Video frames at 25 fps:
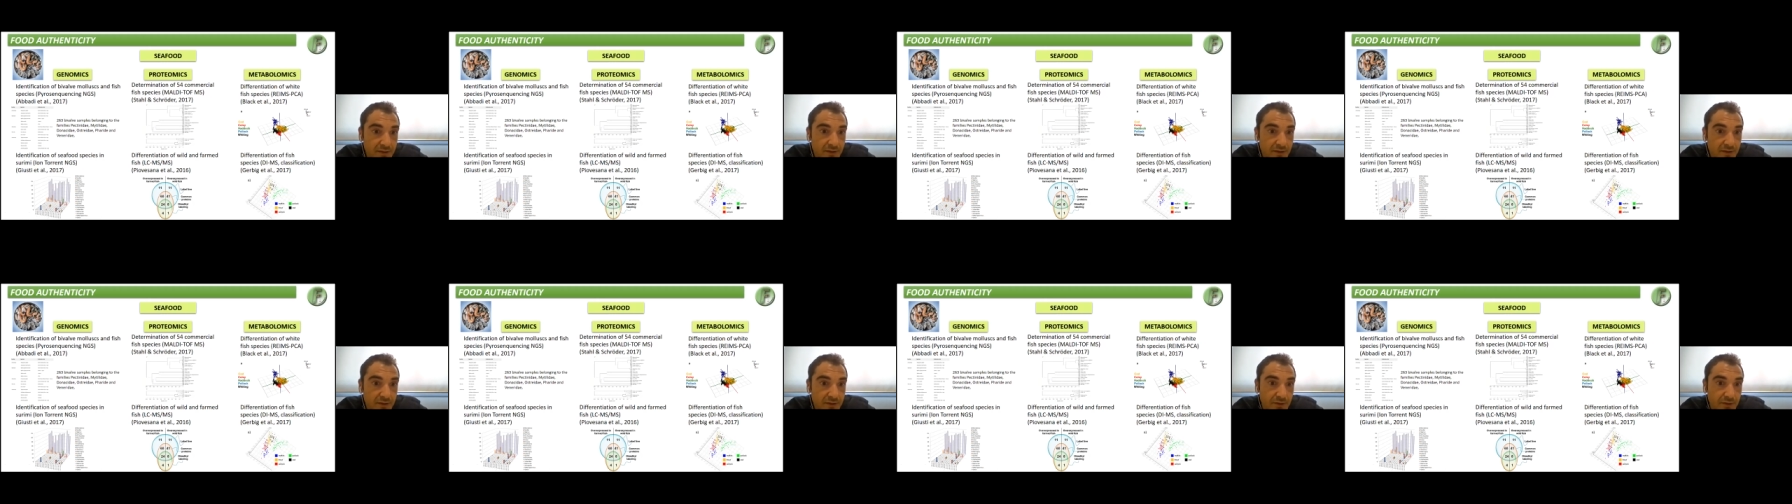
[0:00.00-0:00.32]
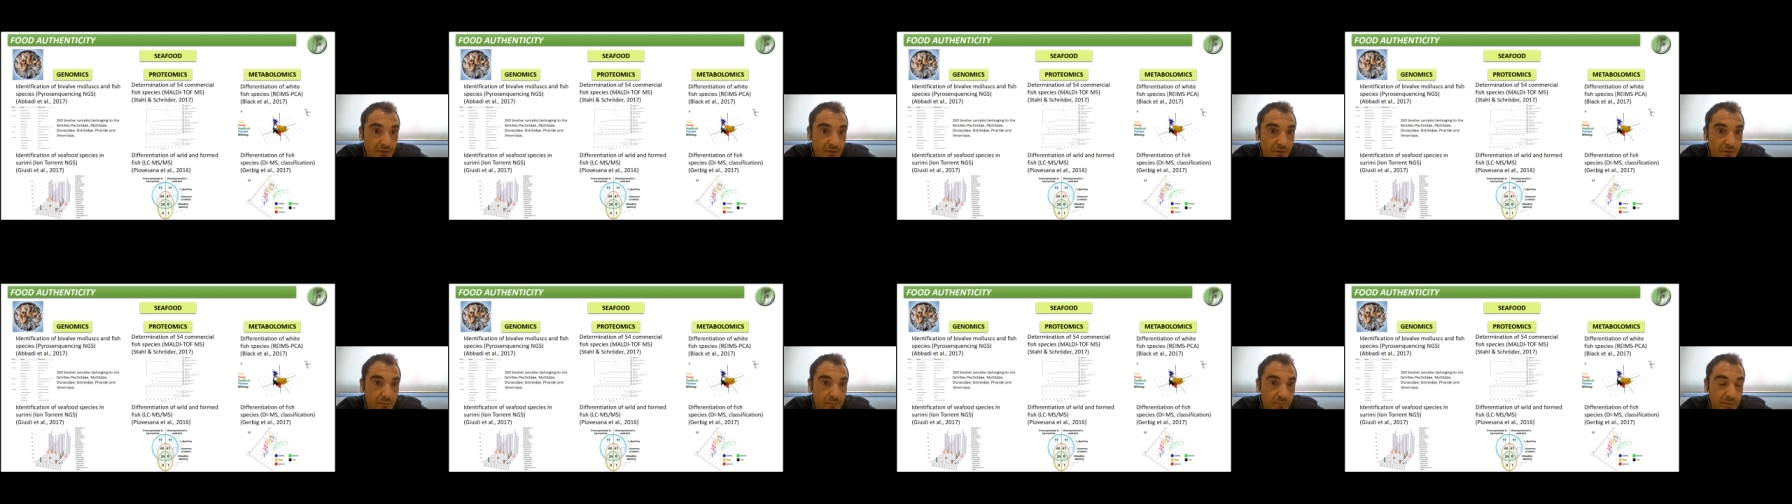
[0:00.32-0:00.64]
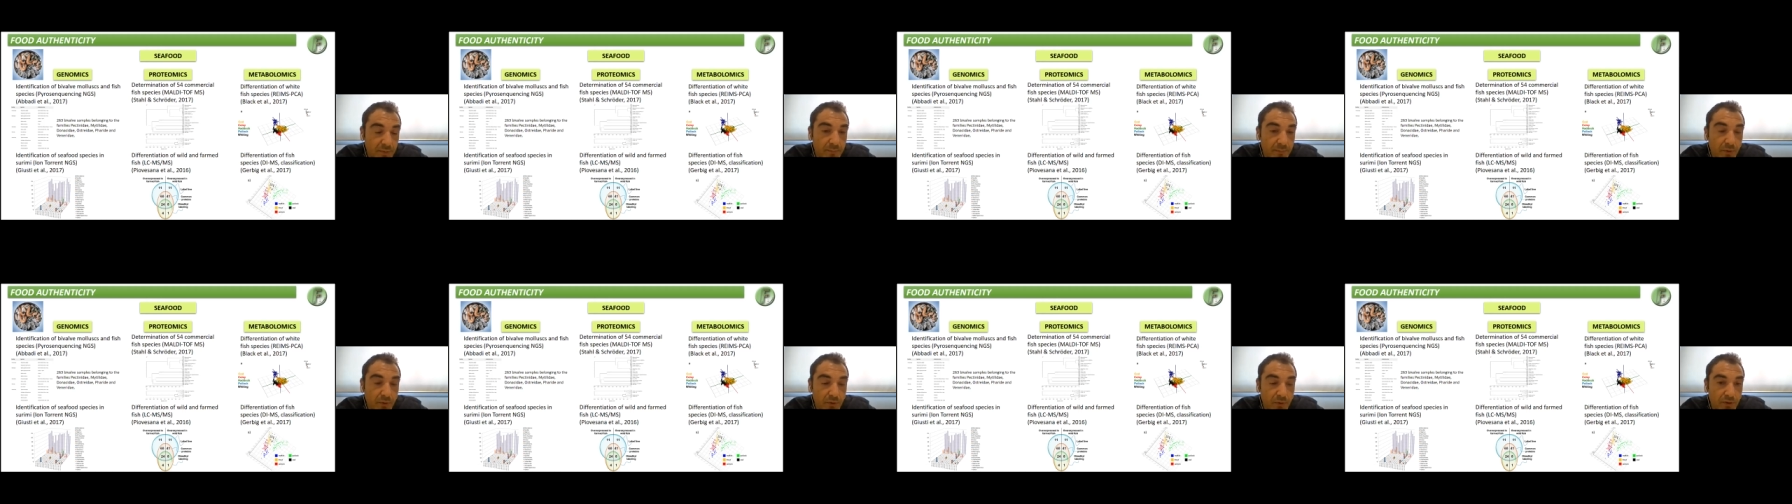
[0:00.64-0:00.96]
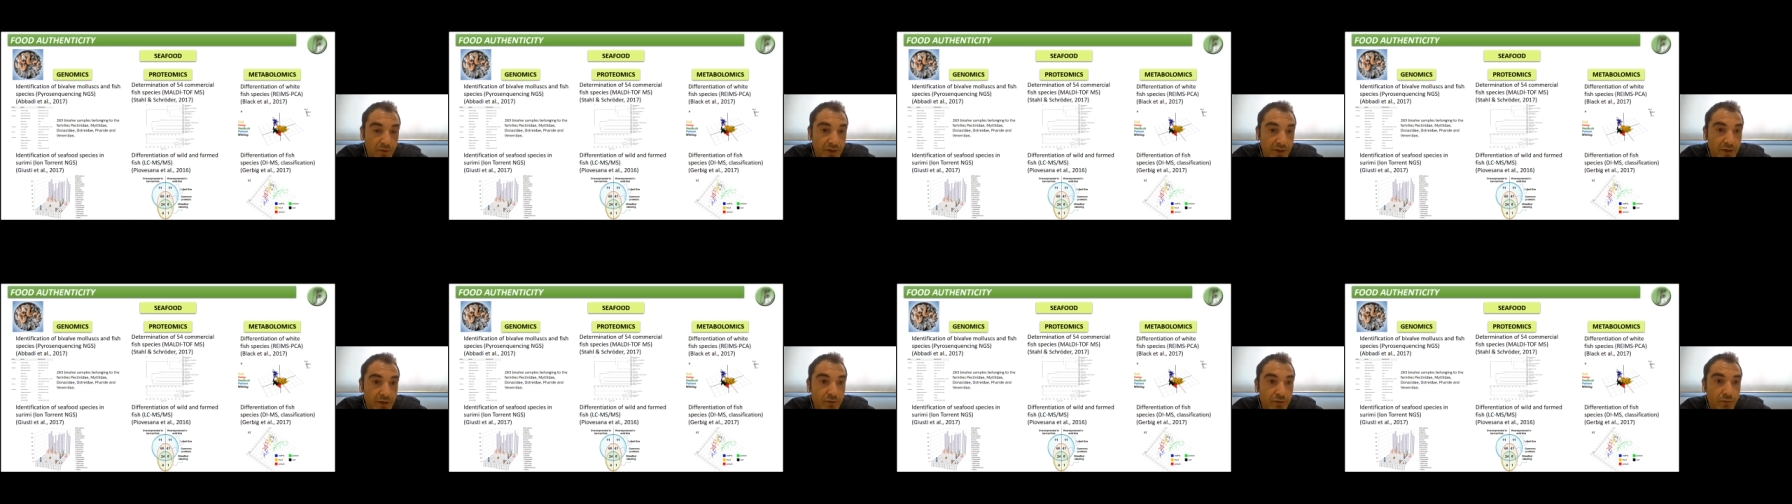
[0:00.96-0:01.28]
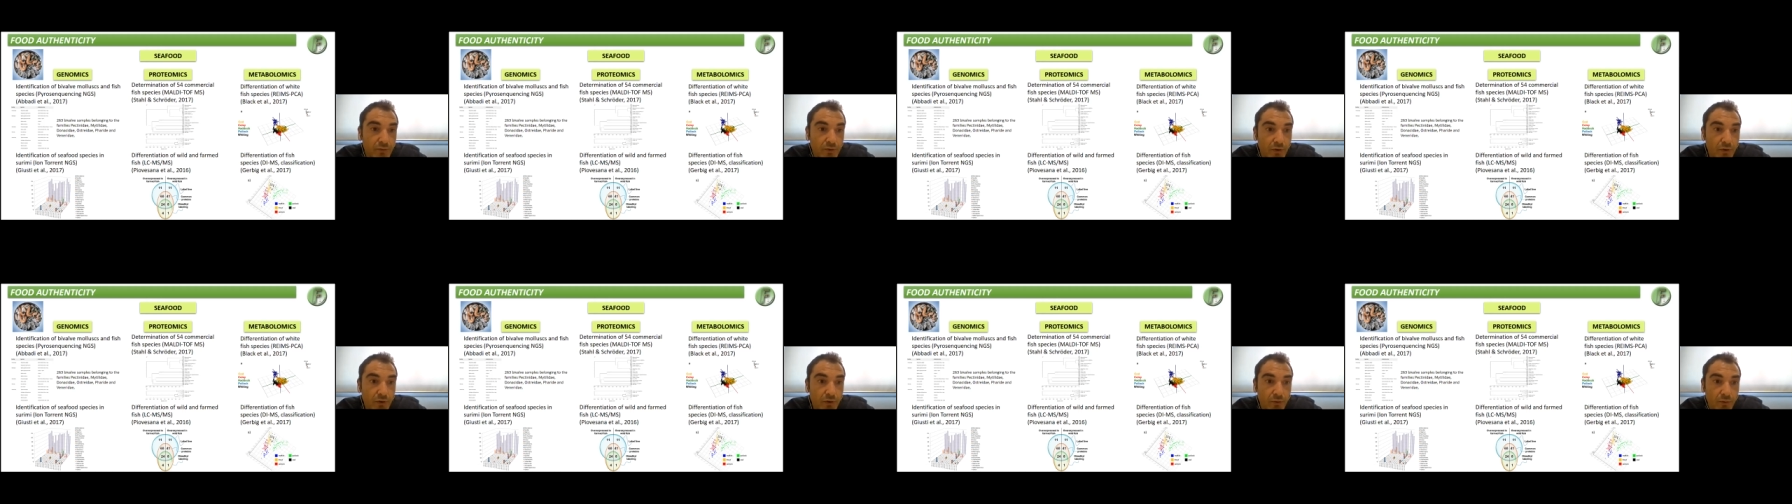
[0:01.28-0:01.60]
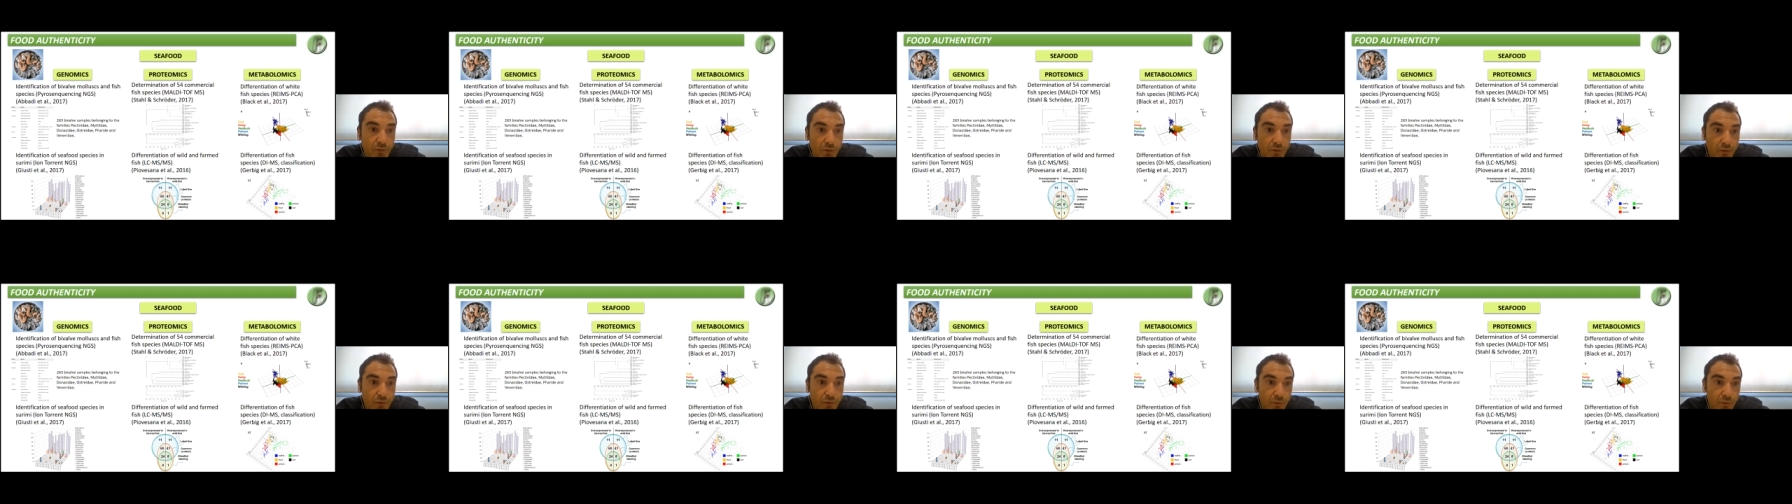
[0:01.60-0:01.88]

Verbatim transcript: So people need to know